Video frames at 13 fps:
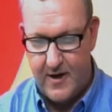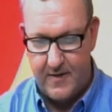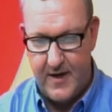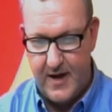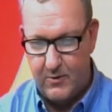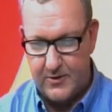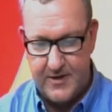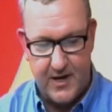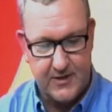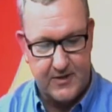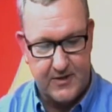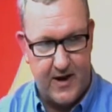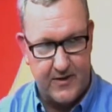they will
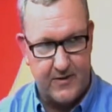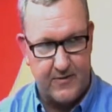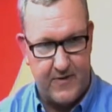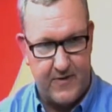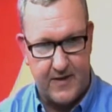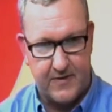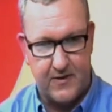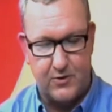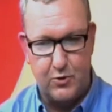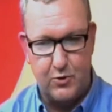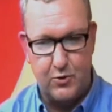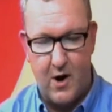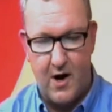testify to the fact that
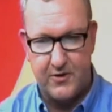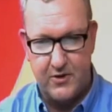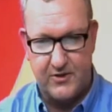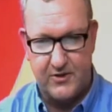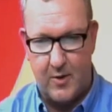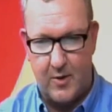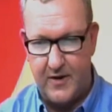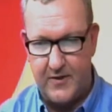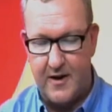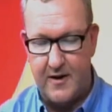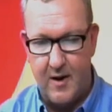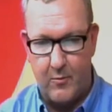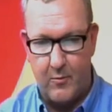you want to separate
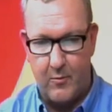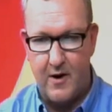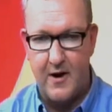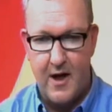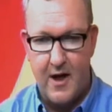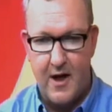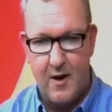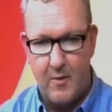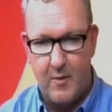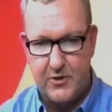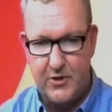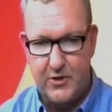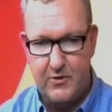that, number one. Number
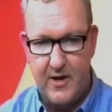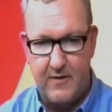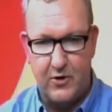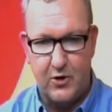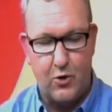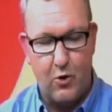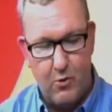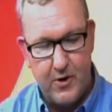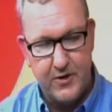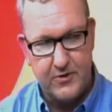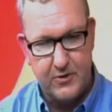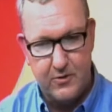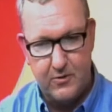two, if you're going
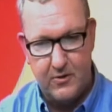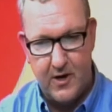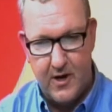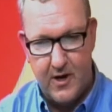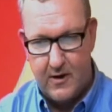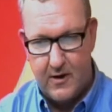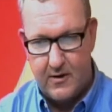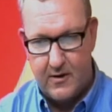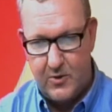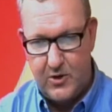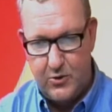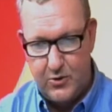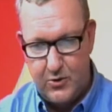to
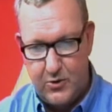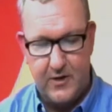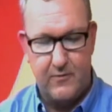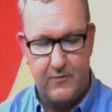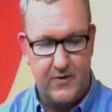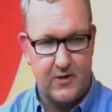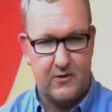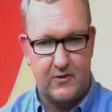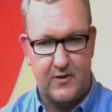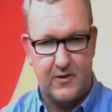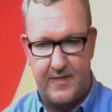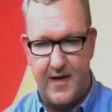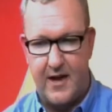be using your vehicle
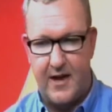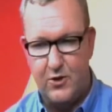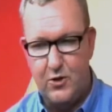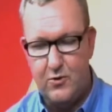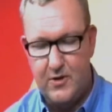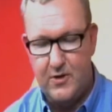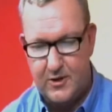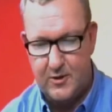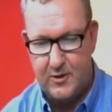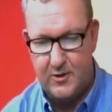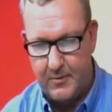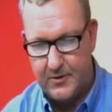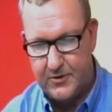like that, you need to
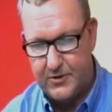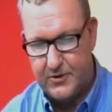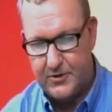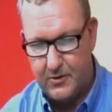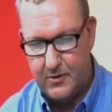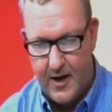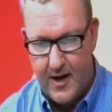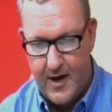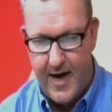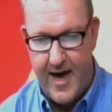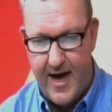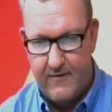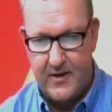be able to
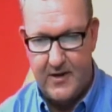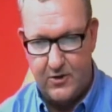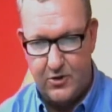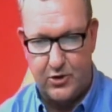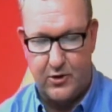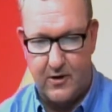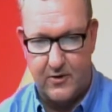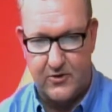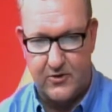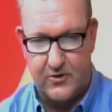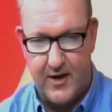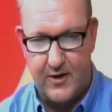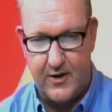have insurance
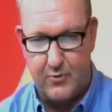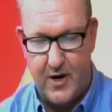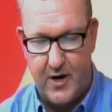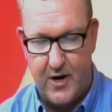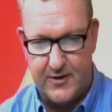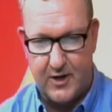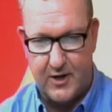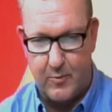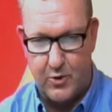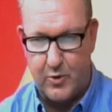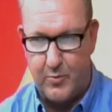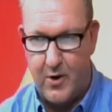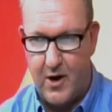that is rated as a
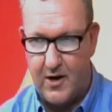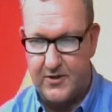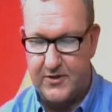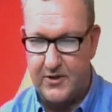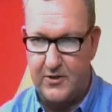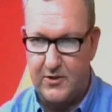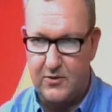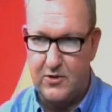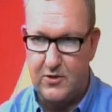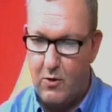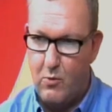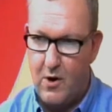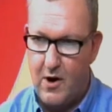commercial policy. You
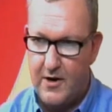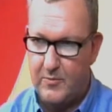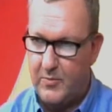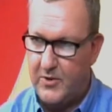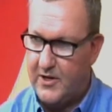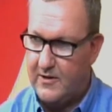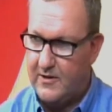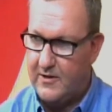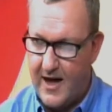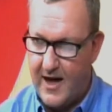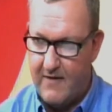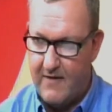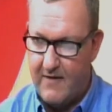don't want to be
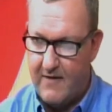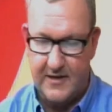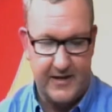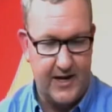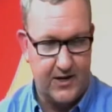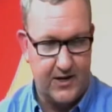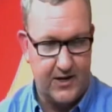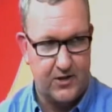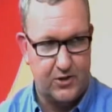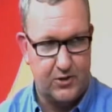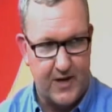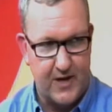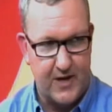having a litigation
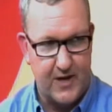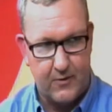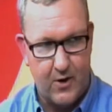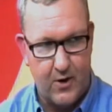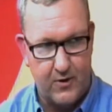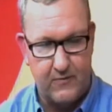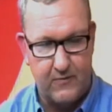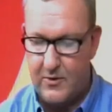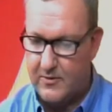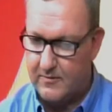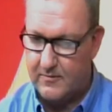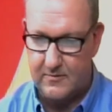issue down the road if you,